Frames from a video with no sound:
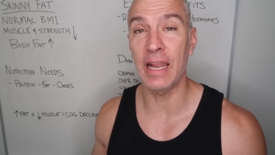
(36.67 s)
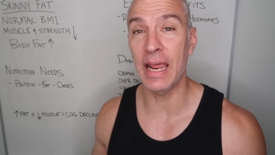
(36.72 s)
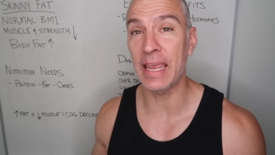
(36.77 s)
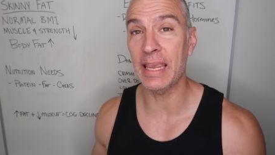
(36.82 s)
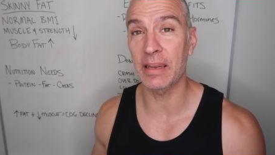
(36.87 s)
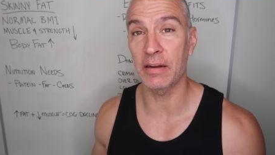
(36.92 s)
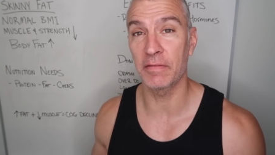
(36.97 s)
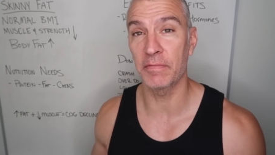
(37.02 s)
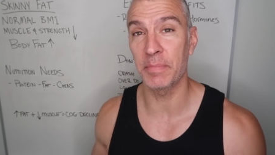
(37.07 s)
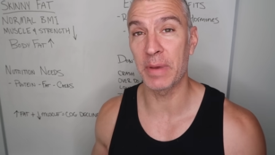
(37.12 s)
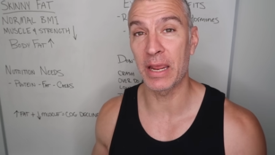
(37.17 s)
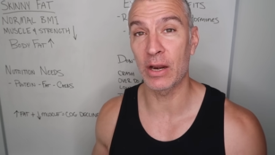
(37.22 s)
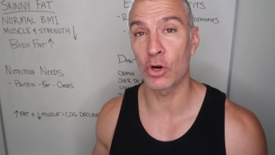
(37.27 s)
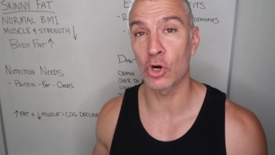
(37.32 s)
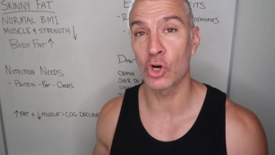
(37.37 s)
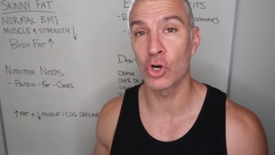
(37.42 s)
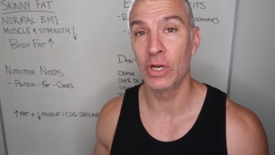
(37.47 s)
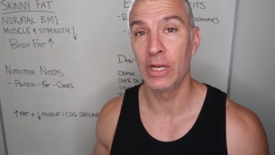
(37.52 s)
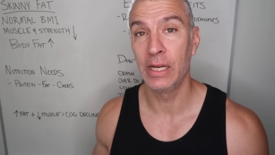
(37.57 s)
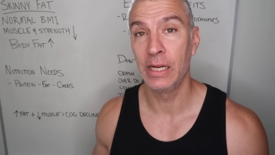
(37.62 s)
negative
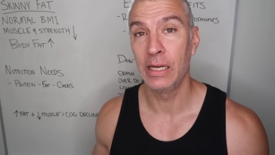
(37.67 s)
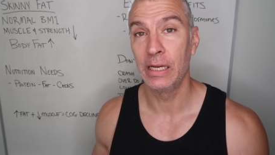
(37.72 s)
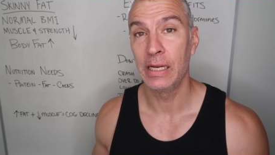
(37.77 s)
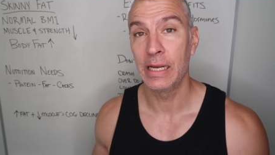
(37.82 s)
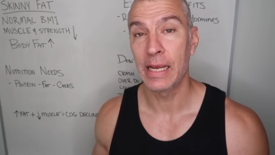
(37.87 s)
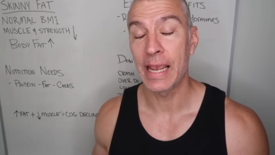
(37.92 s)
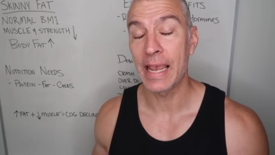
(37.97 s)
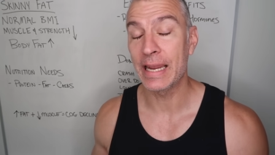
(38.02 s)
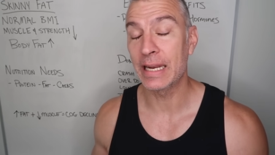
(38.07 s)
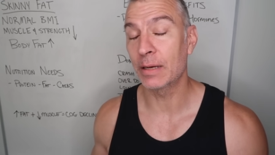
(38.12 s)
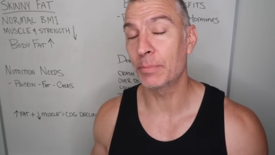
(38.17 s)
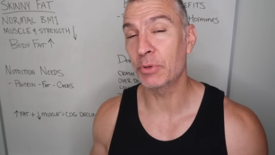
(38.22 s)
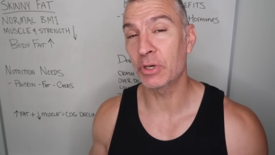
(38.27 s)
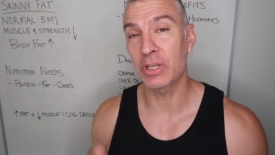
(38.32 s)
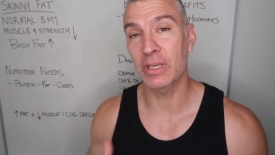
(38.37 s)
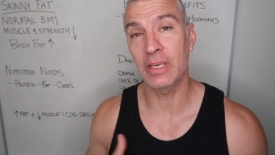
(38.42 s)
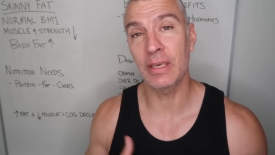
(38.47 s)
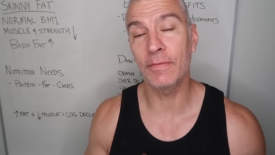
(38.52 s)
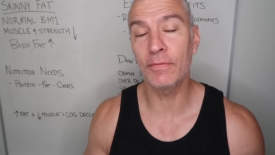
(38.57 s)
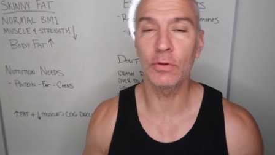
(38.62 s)
manner. And I'm
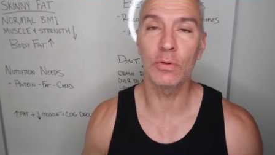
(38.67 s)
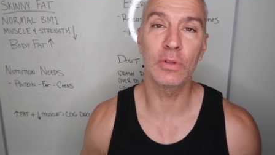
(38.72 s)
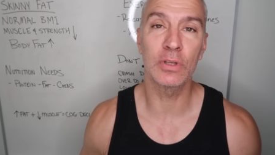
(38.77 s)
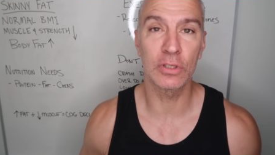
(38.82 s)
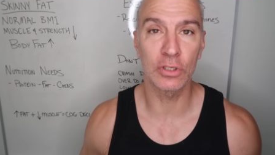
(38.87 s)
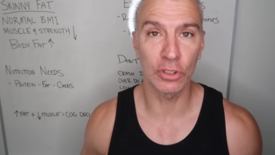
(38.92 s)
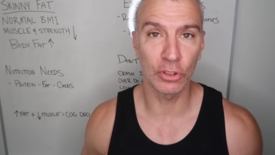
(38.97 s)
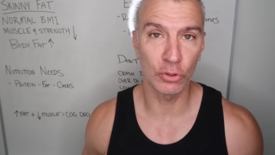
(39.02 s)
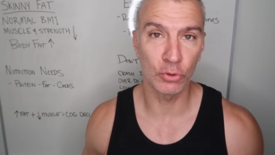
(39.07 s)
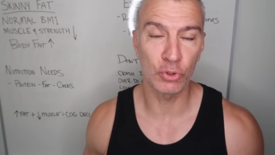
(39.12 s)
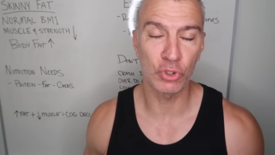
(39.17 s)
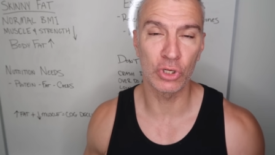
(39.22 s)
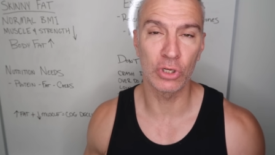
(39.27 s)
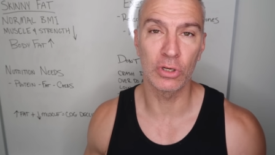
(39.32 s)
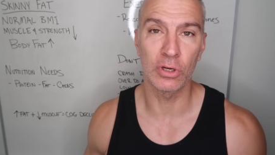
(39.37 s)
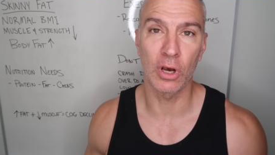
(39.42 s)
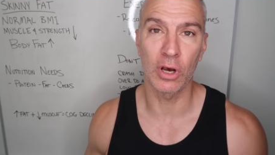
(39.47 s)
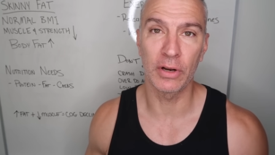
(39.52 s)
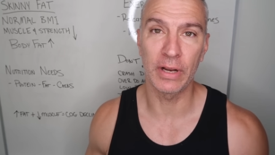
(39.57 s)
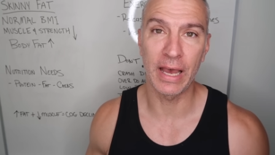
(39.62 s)
going to give you the
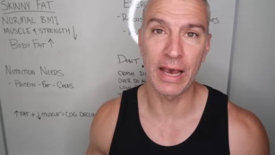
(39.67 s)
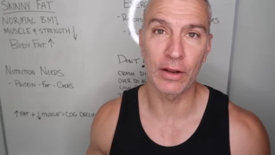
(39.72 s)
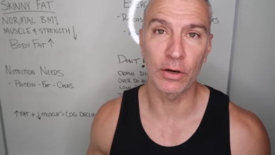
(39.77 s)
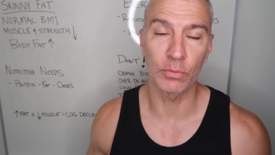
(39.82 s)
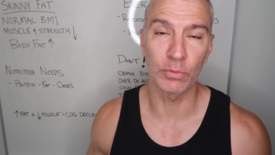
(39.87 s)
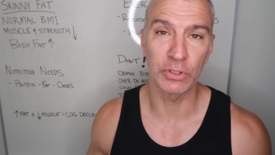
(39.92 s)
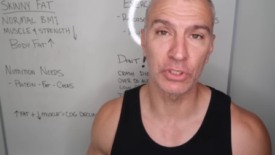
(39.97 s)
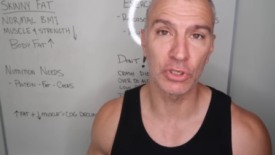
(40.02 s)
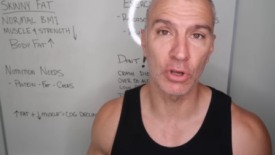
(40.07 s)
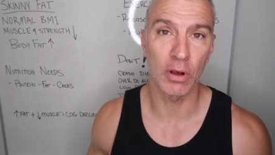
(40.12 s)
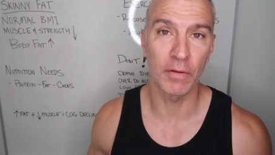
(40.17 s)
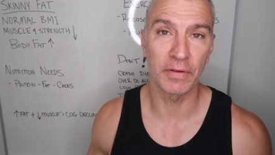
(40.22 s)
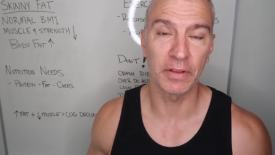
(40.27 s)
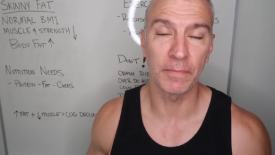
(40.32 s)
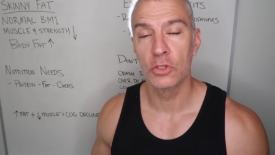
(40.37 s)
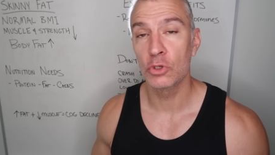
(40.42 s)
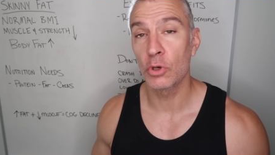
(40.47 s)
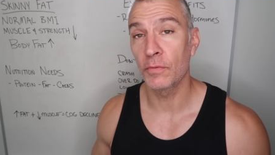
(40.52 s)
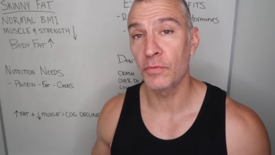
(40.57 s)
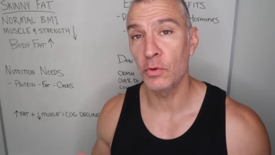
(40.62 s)
solution on how to resolve
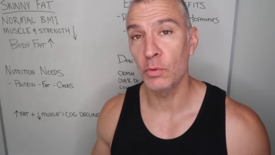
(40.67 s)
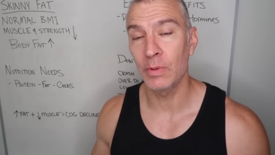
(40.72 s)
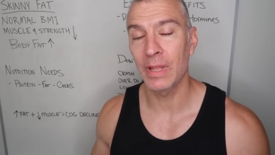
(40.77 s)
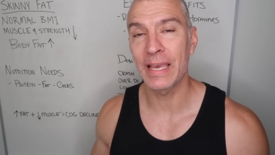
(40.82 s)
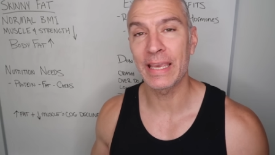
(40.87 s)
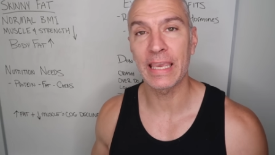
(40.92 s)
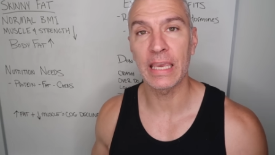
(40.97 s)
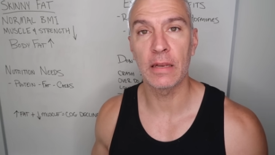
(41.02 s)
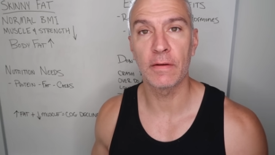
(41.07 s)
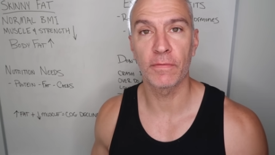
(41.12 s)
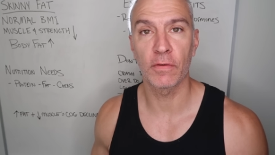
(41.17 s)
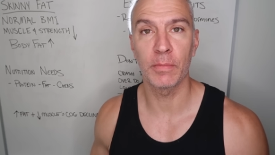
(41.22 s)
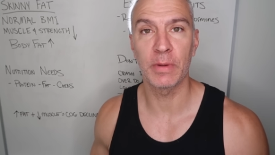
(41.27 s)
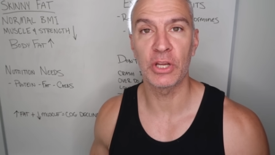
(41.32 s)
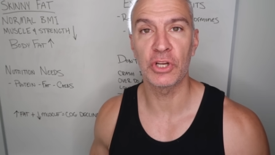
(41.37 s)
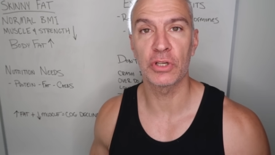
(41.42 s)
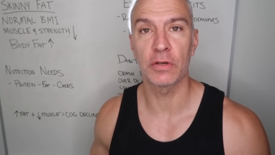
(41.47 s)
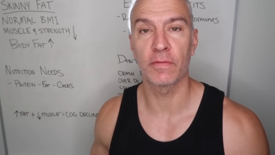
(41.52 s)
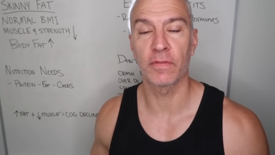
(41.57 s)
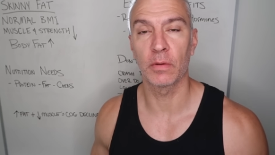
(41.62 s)
it. So, if you like
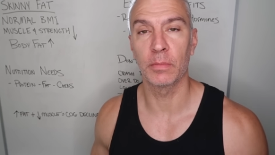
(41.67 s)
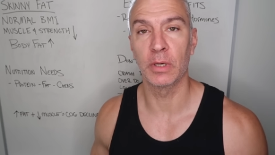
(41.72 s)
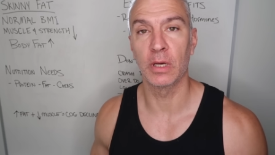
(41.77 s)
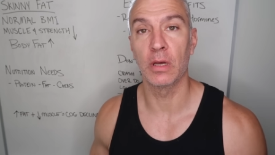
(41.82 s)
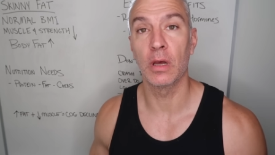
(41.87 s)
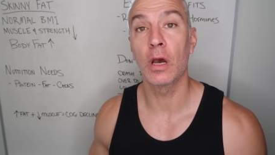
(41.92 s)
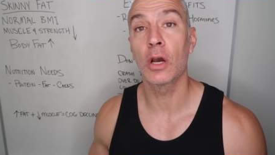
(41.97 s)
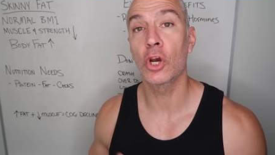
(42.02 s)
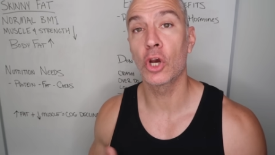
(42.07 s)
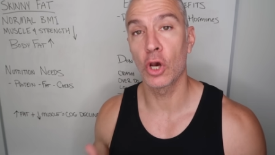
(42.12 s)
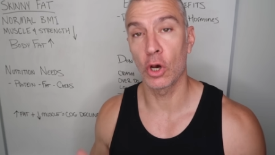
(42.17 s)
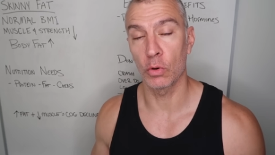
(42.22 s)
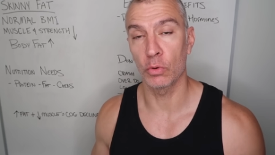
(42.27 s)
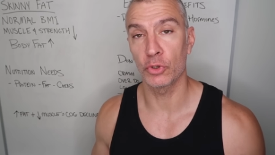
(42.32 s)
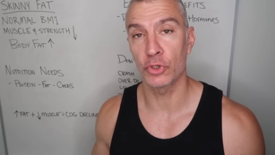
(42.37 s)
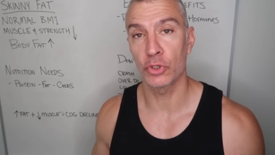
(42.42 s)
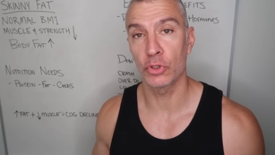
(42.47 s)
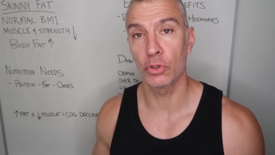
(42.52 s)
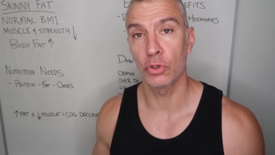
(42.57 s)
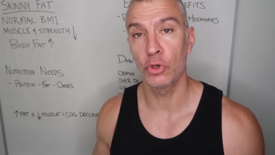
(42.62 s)
information from a
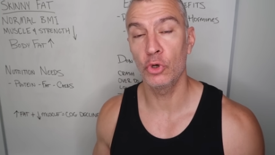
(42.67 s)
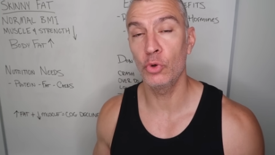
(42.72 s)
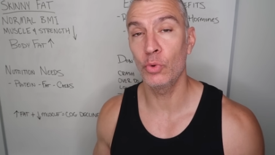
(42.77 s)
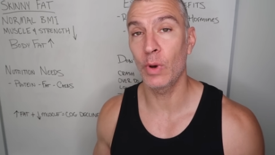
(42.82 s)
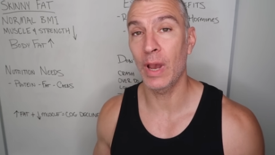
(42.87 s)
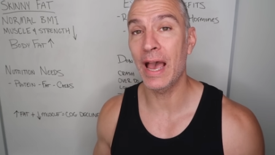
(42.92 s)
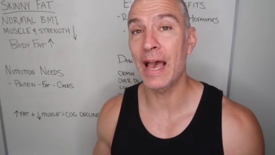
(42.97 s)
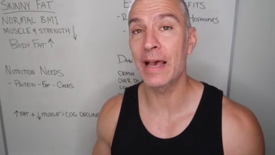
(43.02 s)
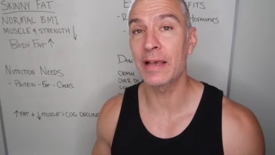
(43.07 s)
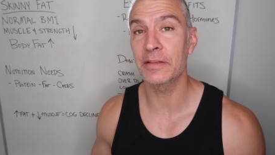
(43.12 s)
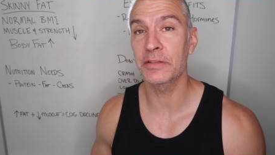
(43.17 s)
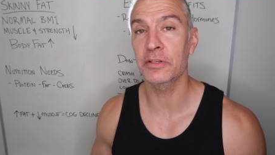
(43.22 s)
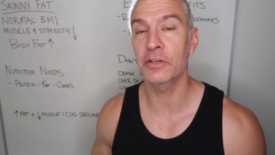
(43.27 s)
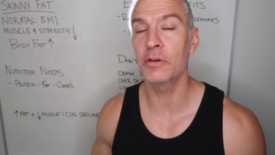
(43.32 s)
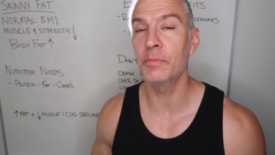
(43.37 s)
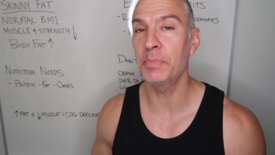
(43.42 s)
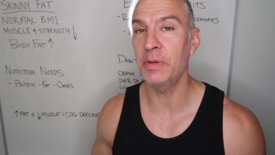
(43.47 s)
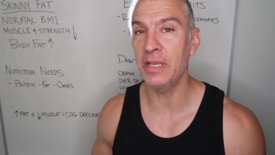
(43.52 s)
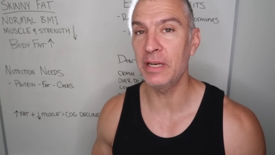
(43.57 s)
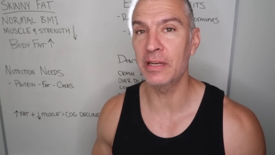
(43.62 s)
coach who has
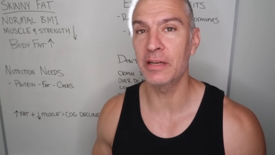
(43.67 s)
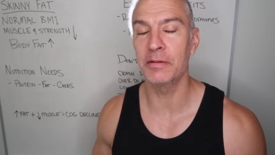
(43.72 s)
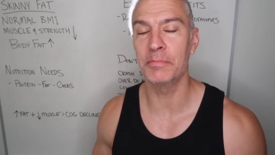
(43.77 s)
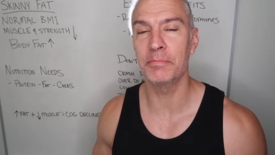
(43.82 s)
competed